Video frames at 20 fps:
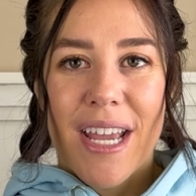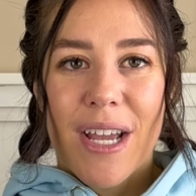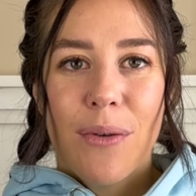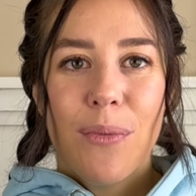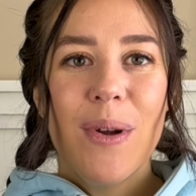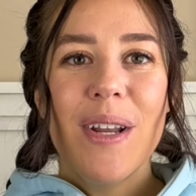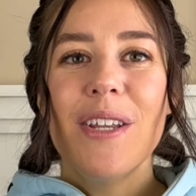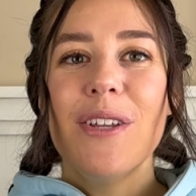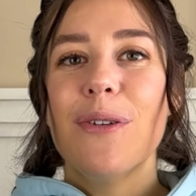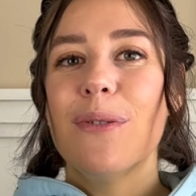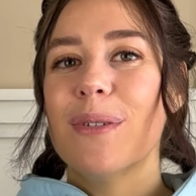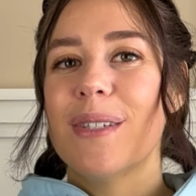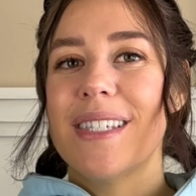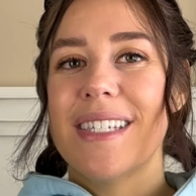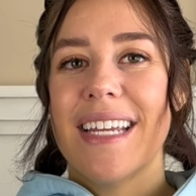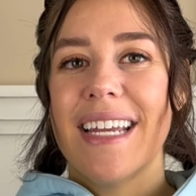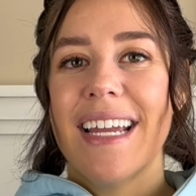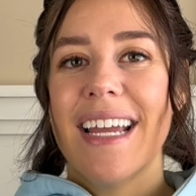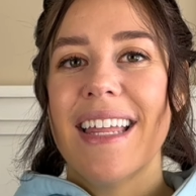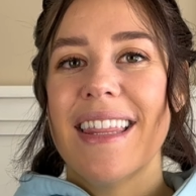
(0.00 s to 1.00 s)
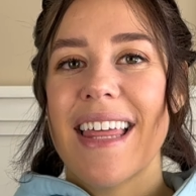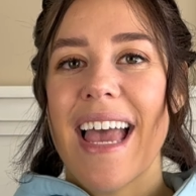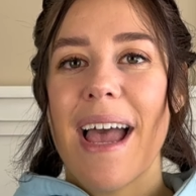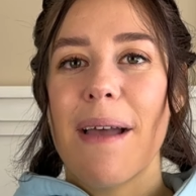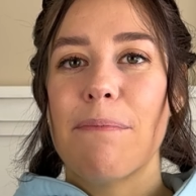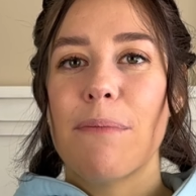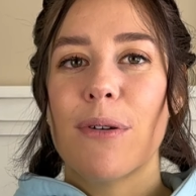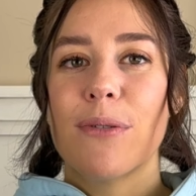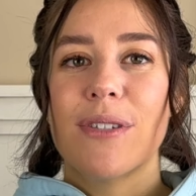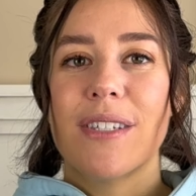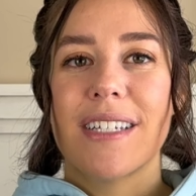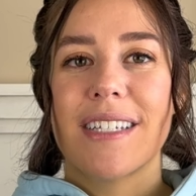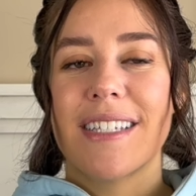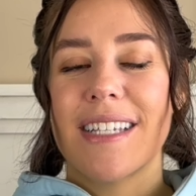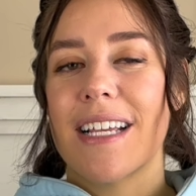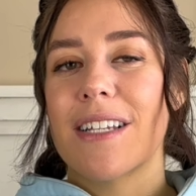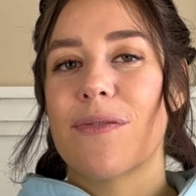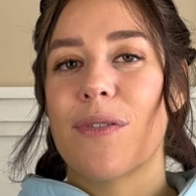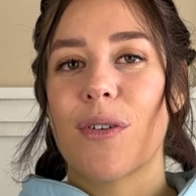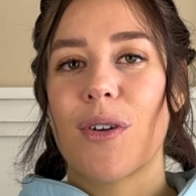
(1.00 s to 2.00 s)
When you see that most
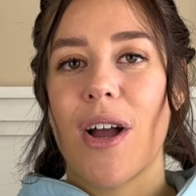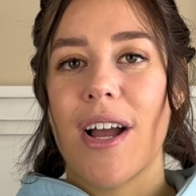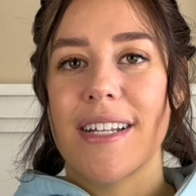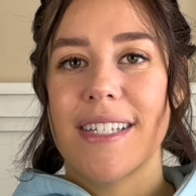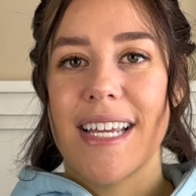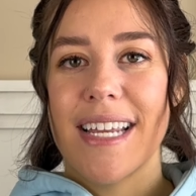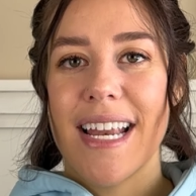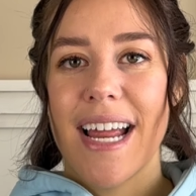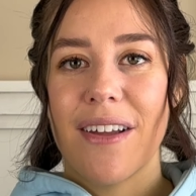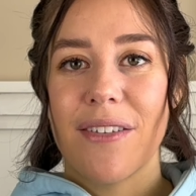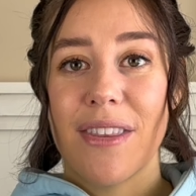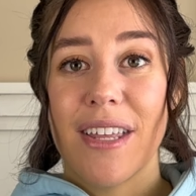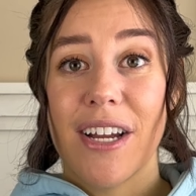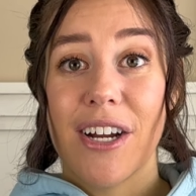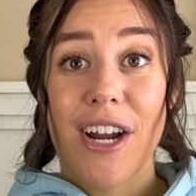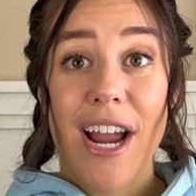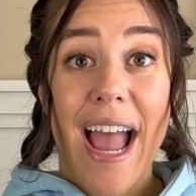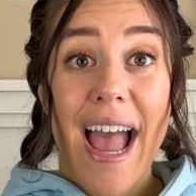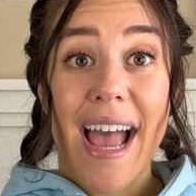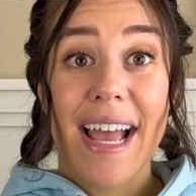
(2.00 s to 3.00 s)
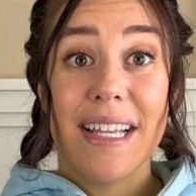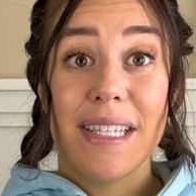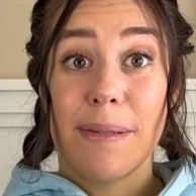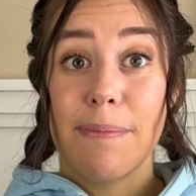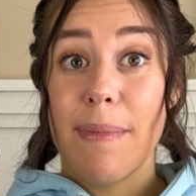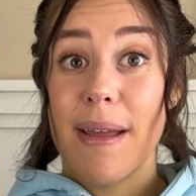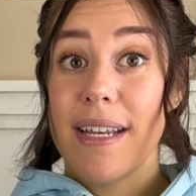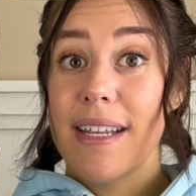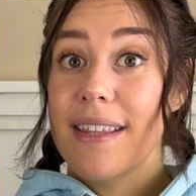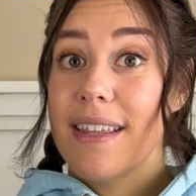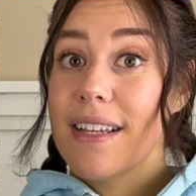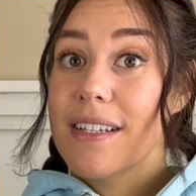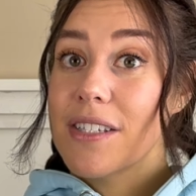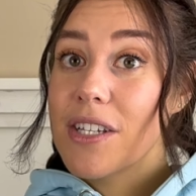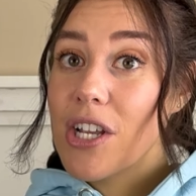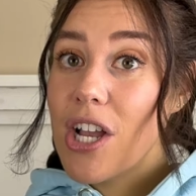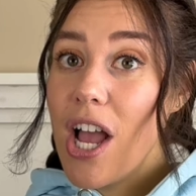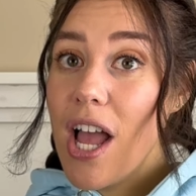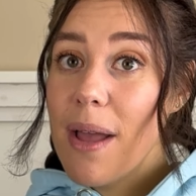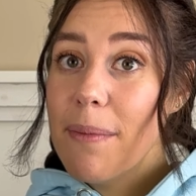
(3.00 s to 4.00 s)
successful content out there has many things
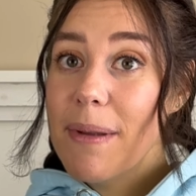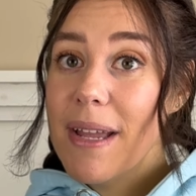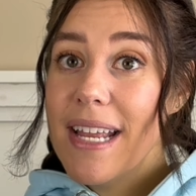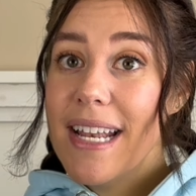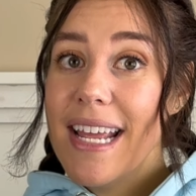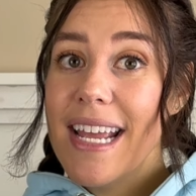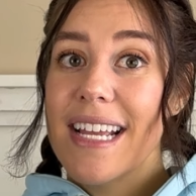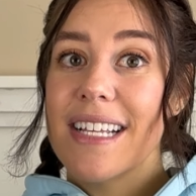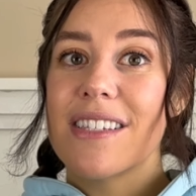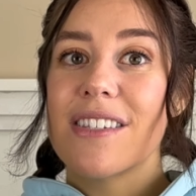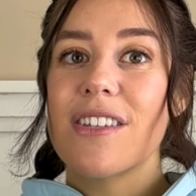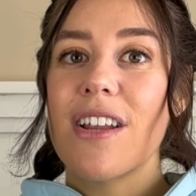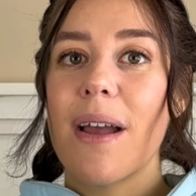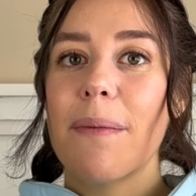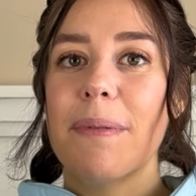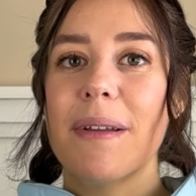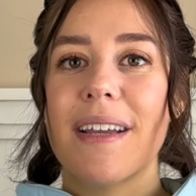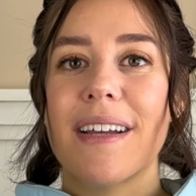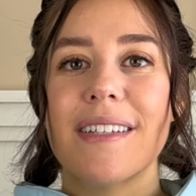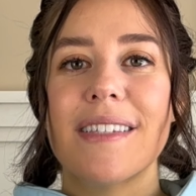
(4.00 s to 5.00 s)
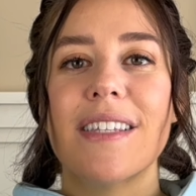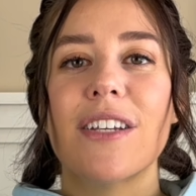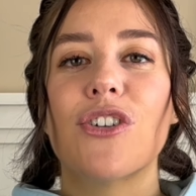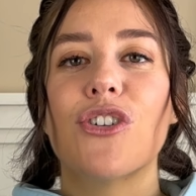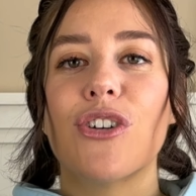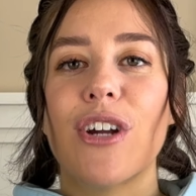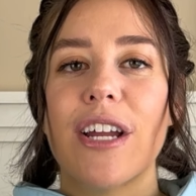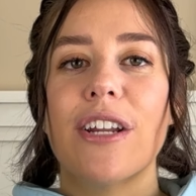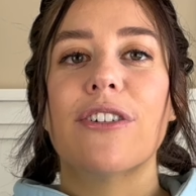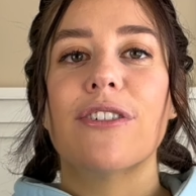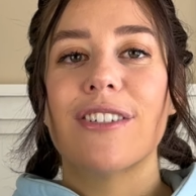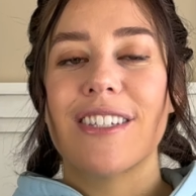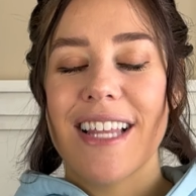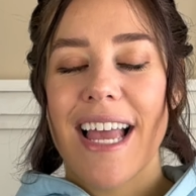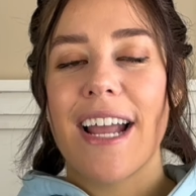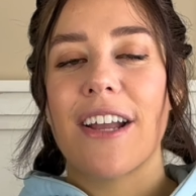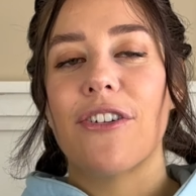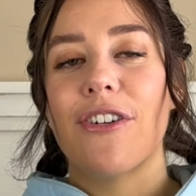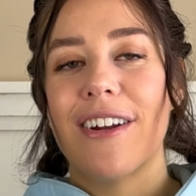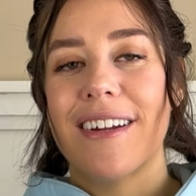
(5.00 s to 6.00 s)
in common, it's not because the creators
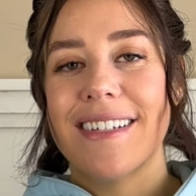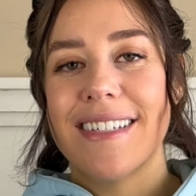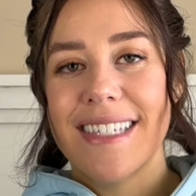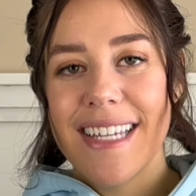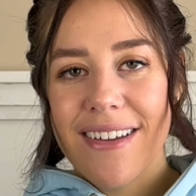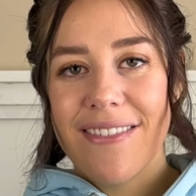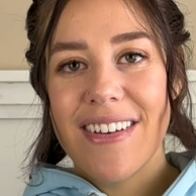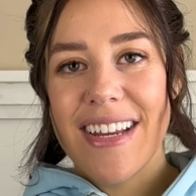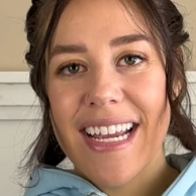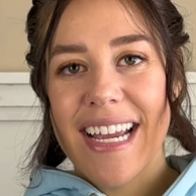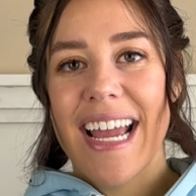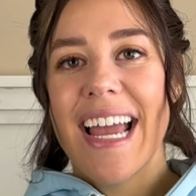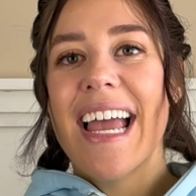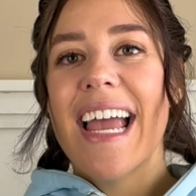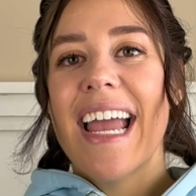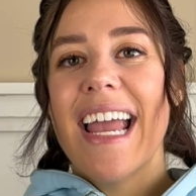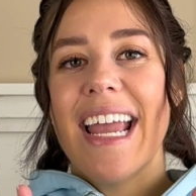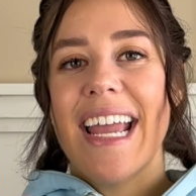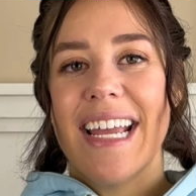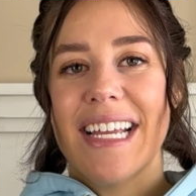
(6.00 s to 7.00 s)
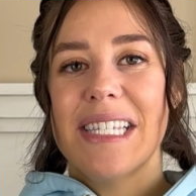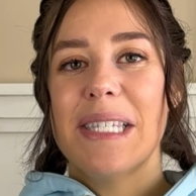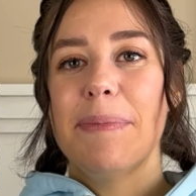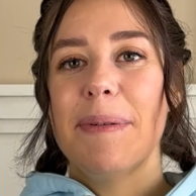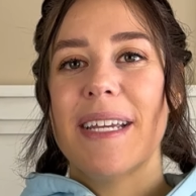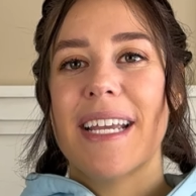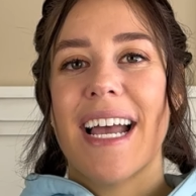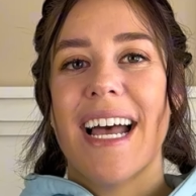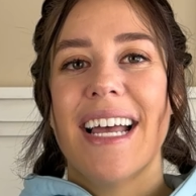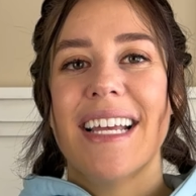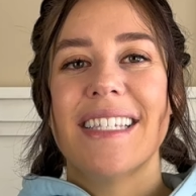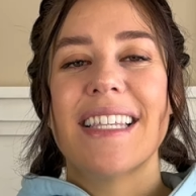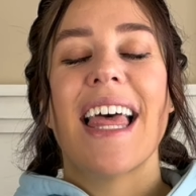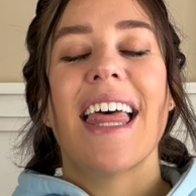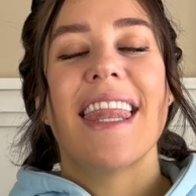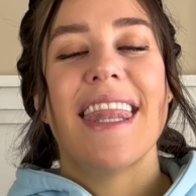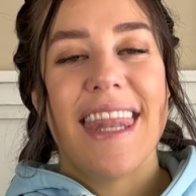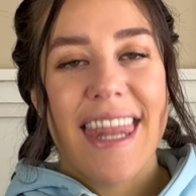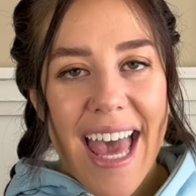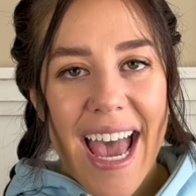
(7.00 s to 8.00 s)
lack creativity, it's because
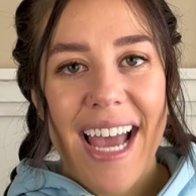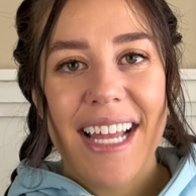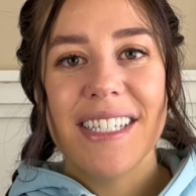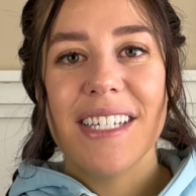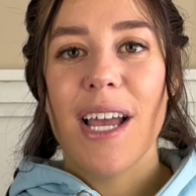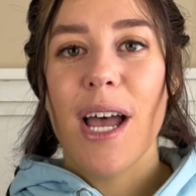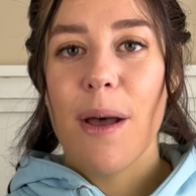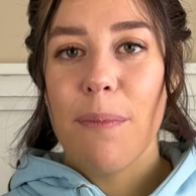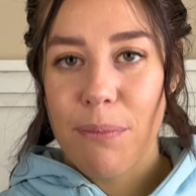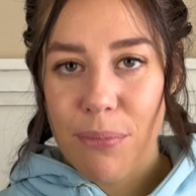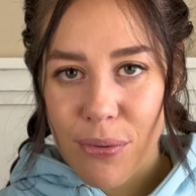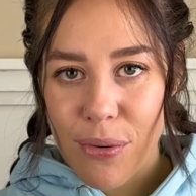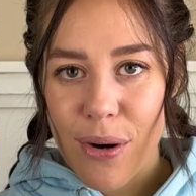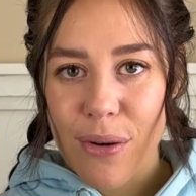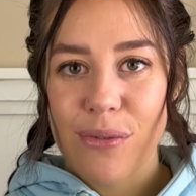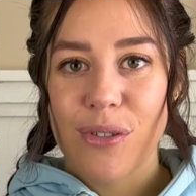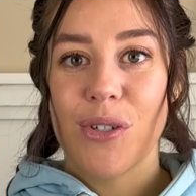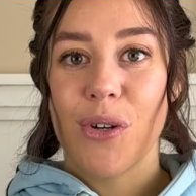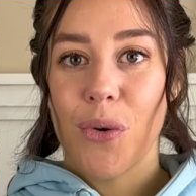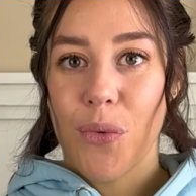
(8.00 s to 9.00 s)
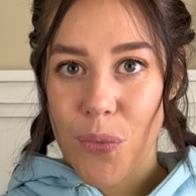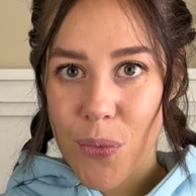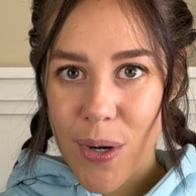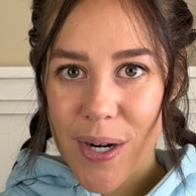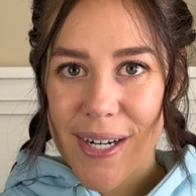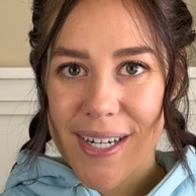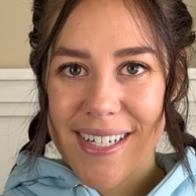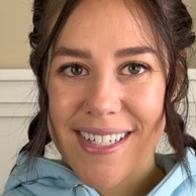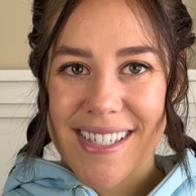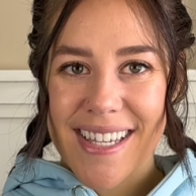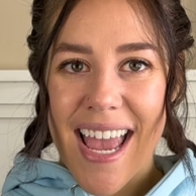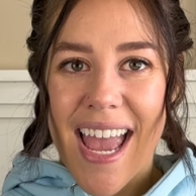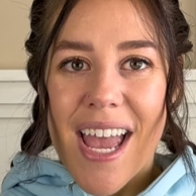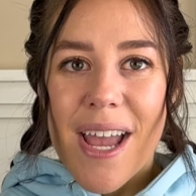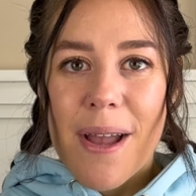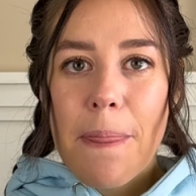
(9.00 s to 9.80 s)
that approach works.